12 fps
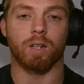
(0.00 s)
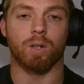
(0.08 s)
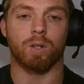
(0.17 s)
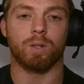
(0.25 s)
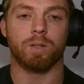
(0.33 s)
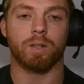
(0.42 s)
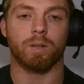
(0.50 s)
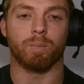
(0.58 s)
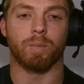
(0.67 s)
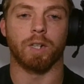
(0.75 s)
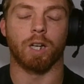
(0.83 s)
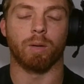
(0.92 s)
gold,
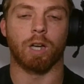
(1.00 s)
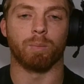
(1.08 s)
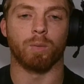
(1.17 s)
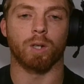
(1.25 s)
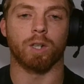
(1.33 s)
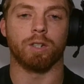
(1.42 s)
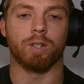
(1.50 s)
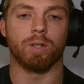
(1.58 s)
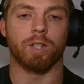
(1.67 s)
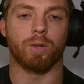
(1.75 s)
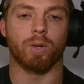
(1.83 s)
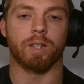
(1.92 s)
but I'm not going to do
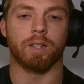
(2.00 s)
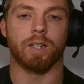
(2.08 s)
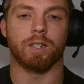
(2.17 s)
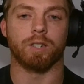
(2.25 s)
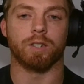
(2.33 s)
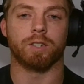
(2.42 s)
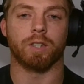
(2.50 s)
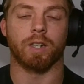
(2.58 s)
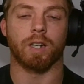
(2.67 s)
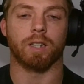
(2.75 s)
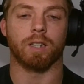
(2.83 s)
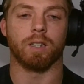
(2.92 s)
that right now, just so that
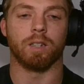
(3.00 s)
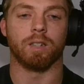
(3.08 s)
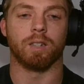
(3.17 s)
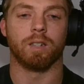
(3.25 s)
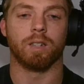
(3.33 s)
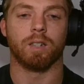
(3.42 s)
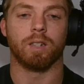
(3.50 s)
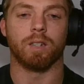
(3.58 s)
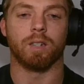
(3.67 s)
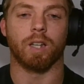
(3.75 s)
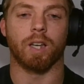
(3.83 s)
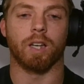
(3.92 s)
I can
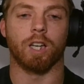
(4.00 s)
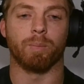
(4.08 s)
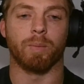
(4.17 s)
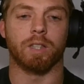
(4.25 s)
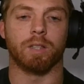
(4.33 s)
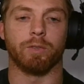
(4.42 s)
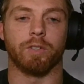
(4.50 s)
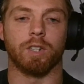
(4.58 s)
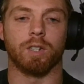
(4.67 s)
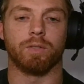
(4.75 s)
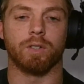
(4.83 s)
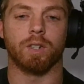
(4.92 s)
make the video
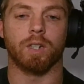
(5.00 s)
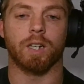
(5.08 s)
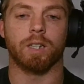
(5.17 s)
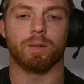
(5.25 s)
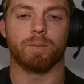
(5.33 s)
for you guys.